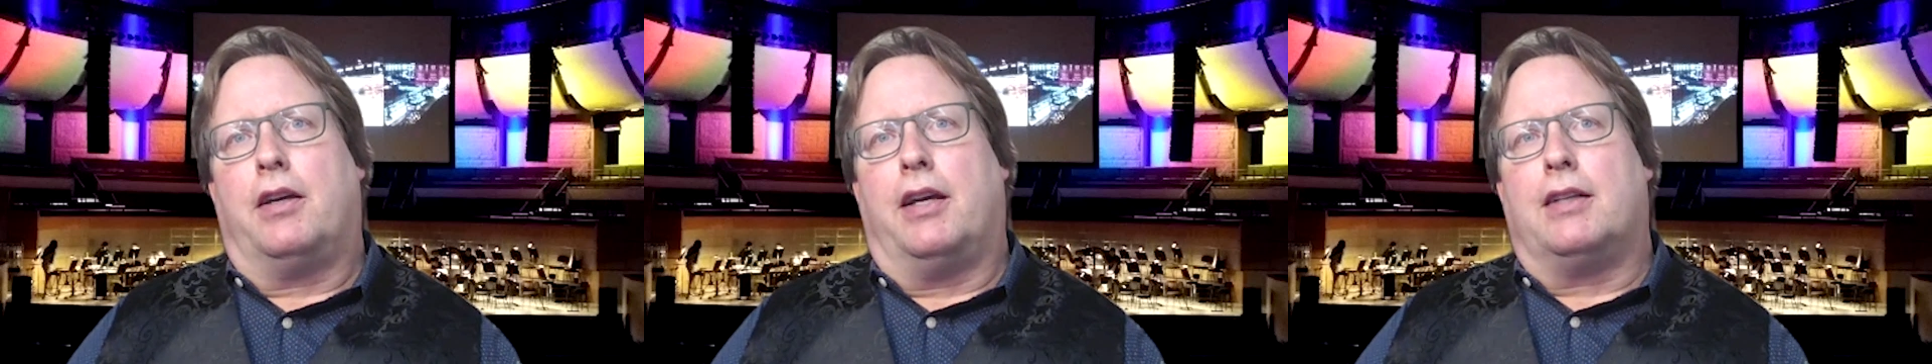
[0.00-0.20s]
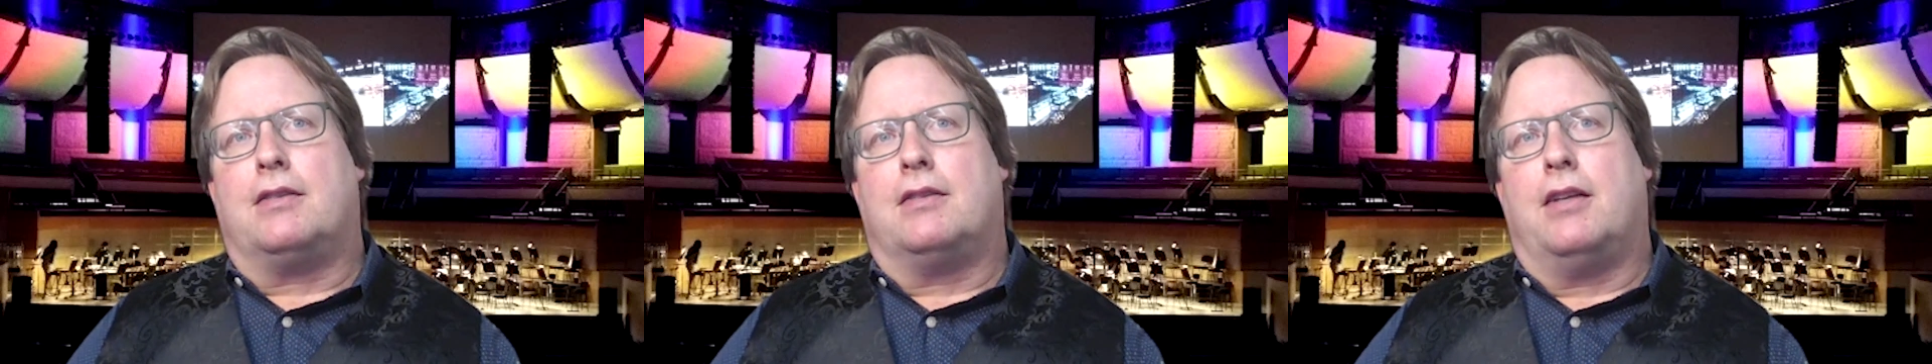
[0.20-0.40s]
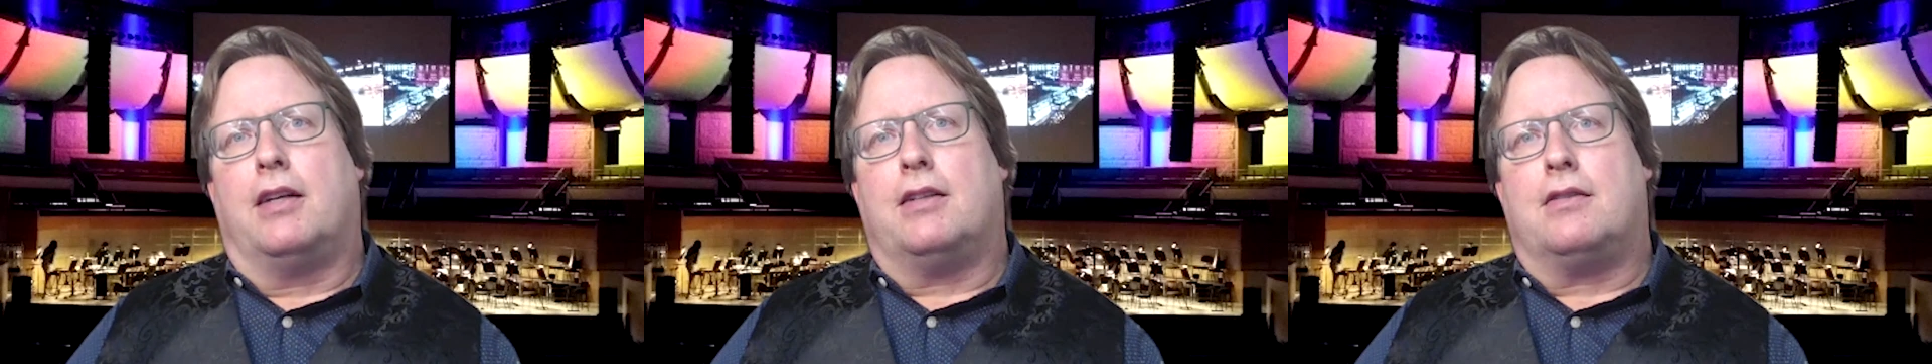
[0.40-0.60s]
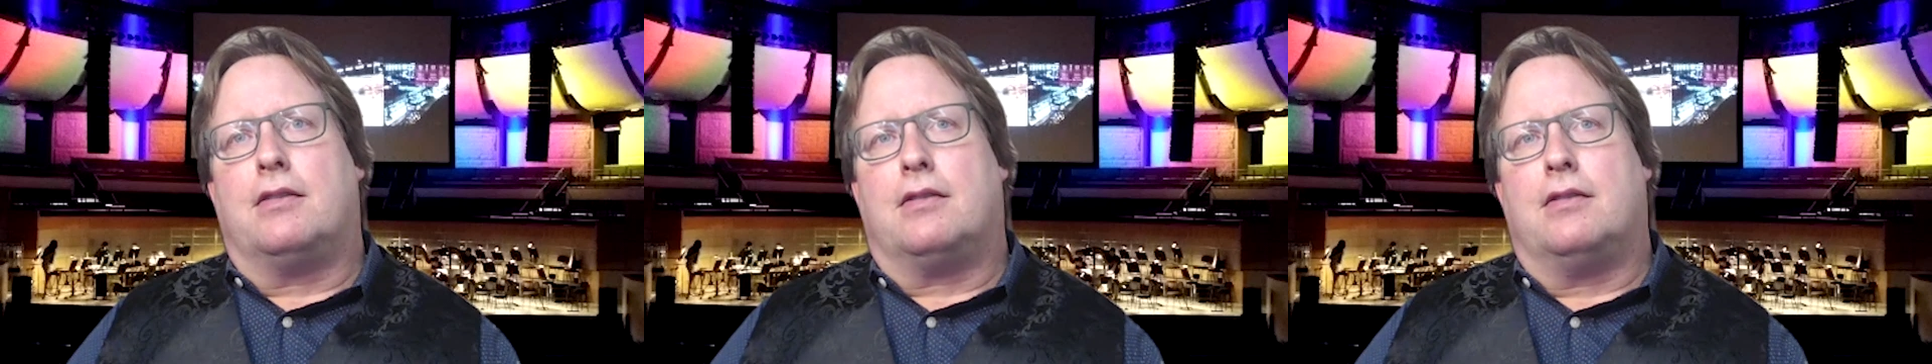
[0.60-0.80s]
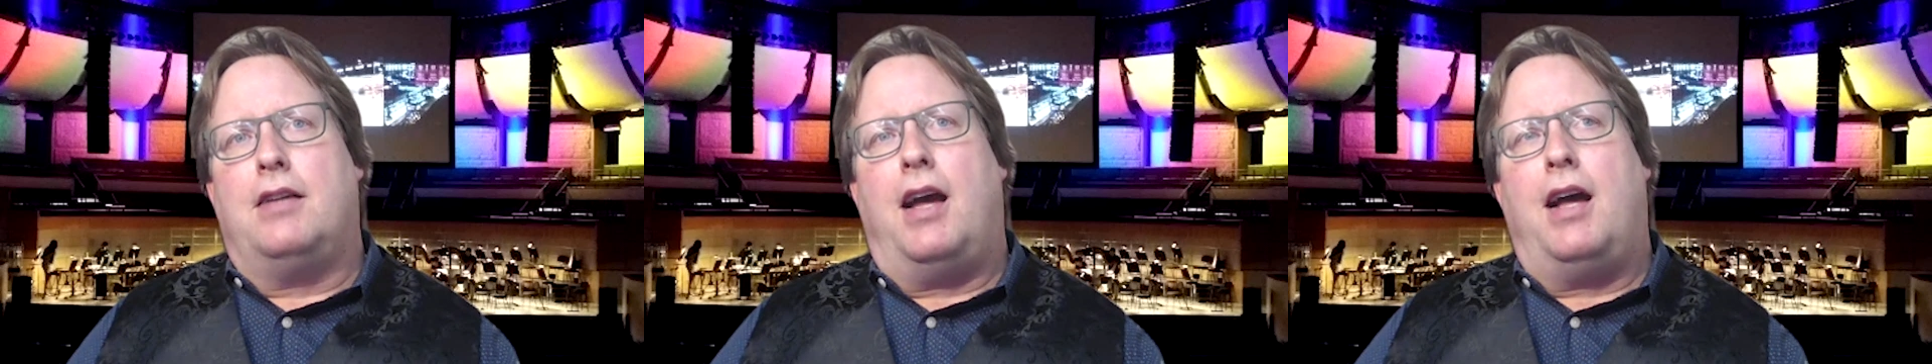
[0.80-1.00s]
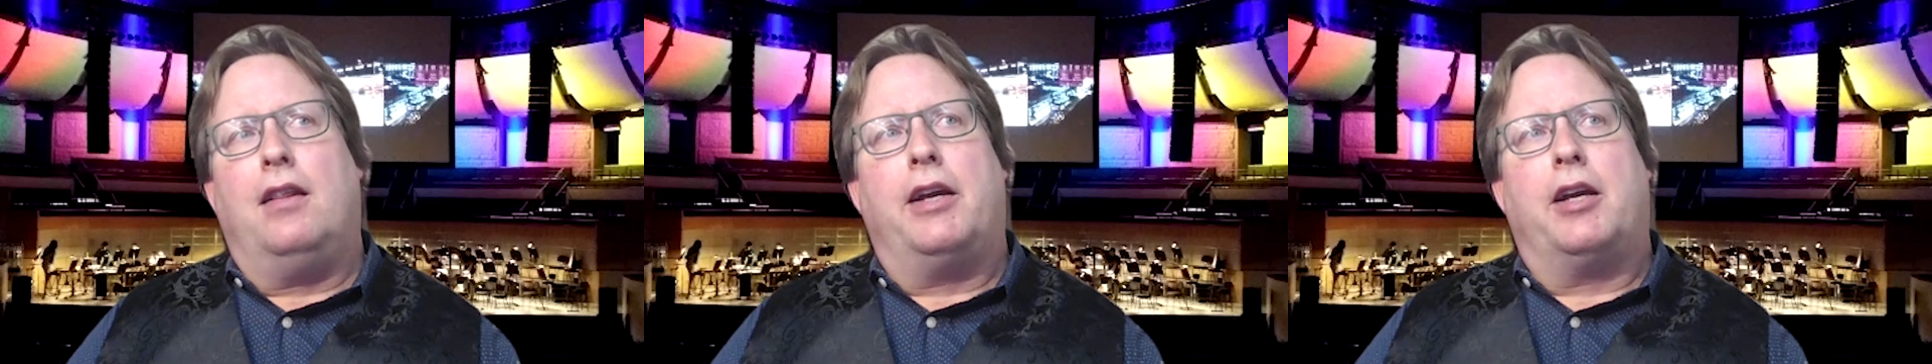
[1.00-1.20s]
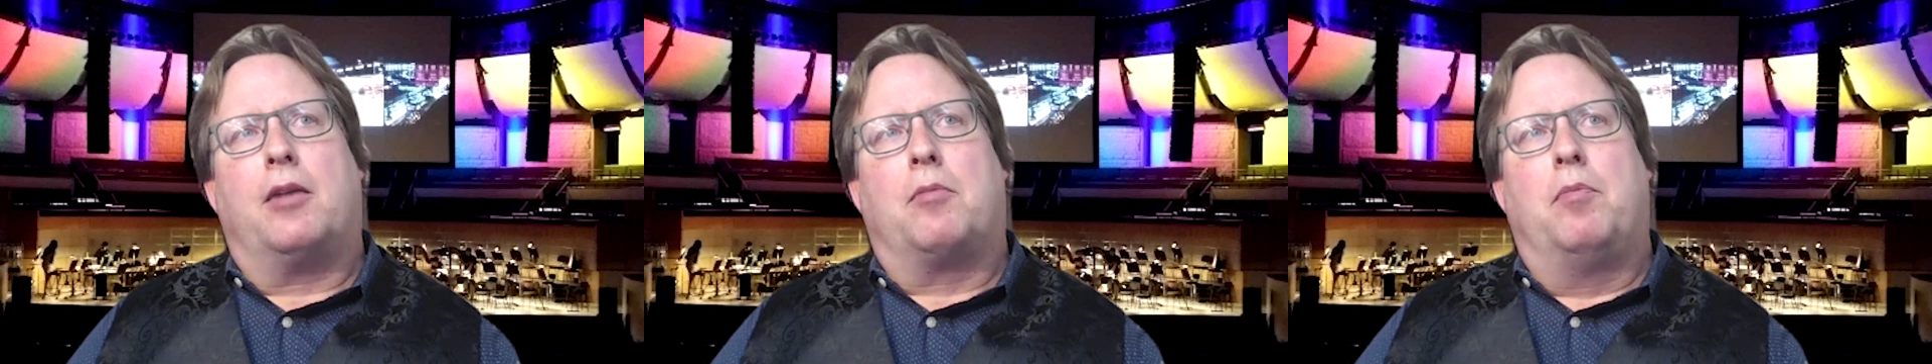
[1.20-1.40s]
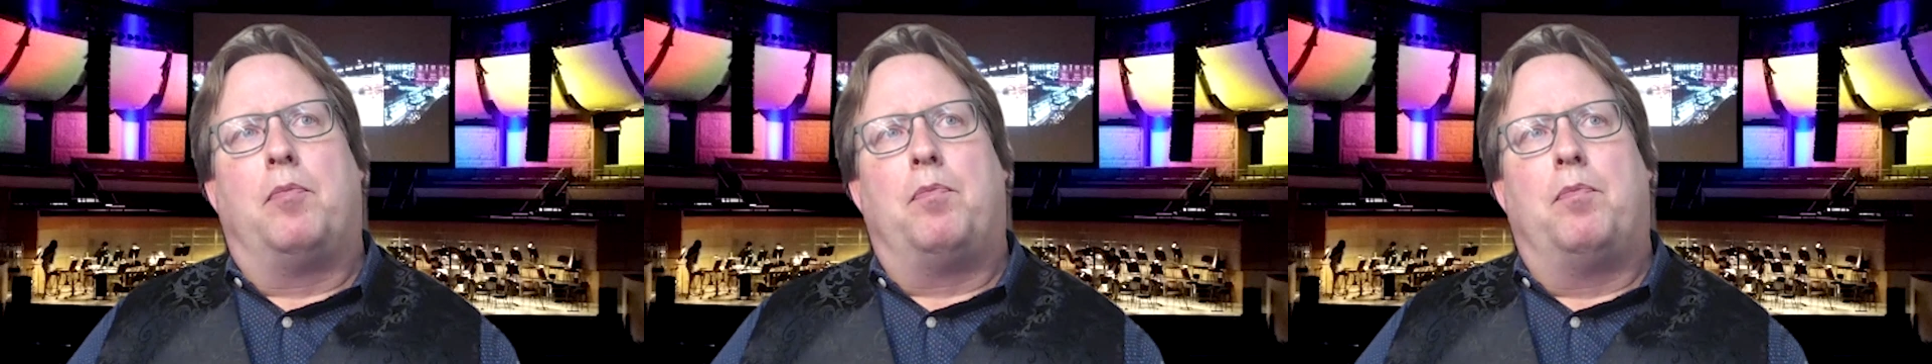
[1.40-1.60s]
it's not like
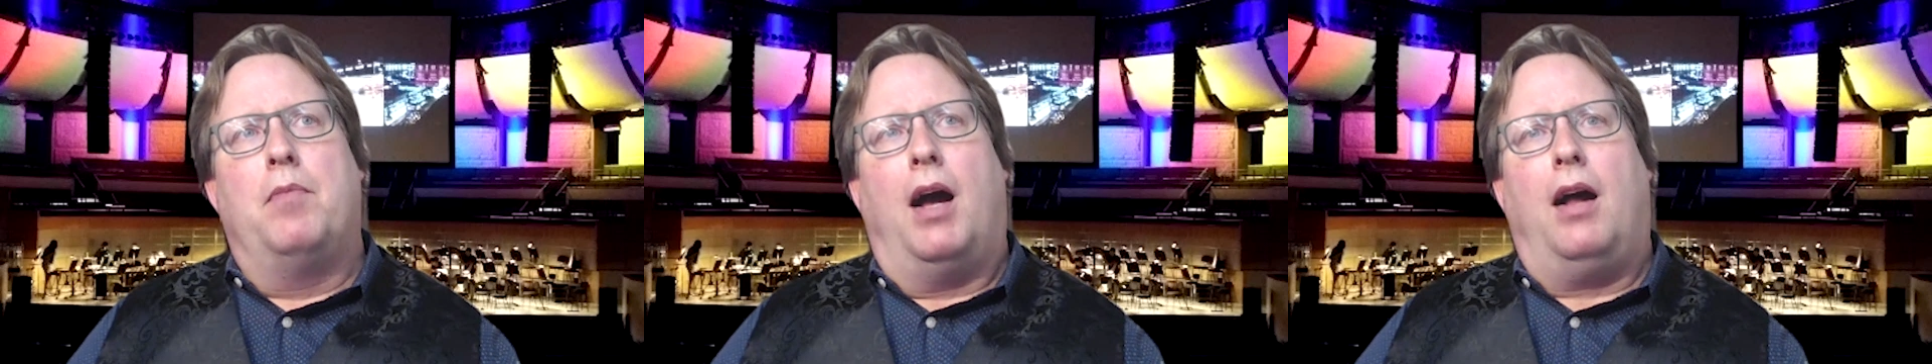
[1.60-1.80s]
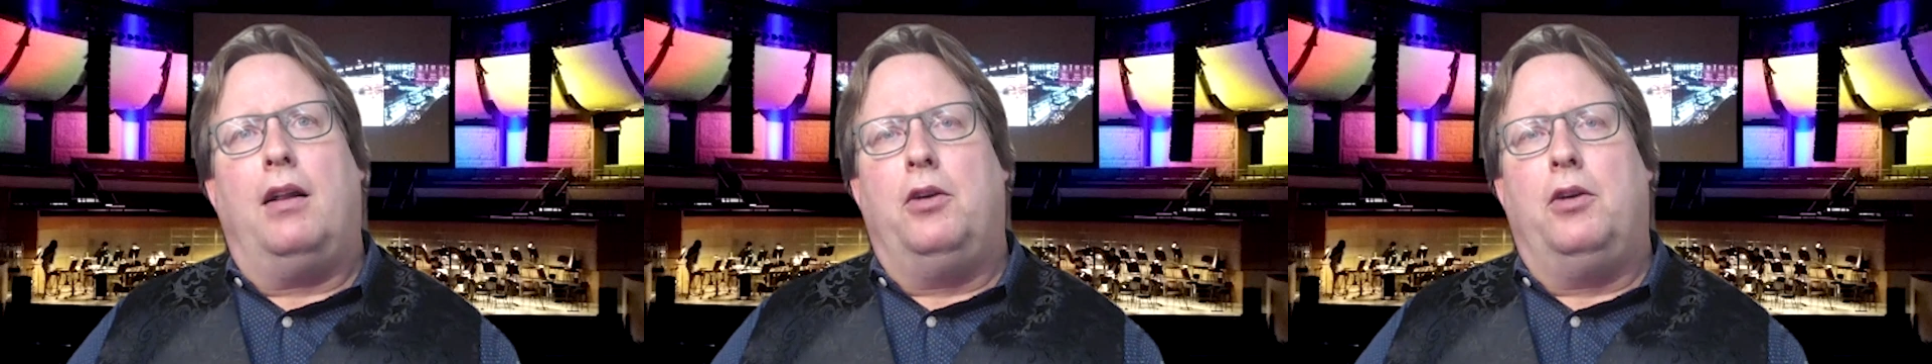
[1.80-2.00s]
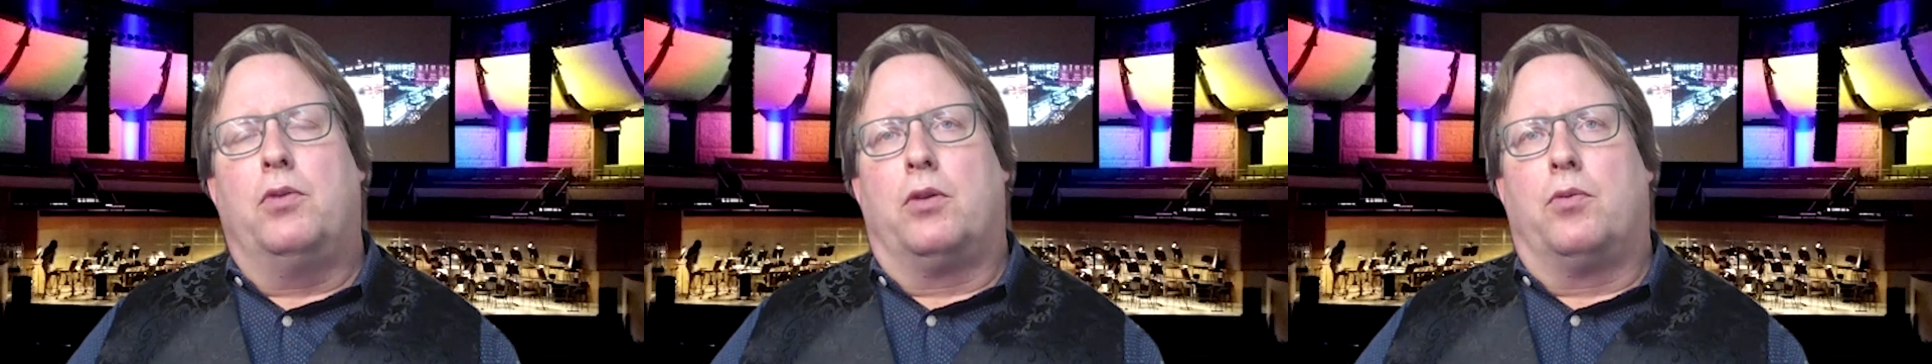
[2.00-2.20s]
Hollywood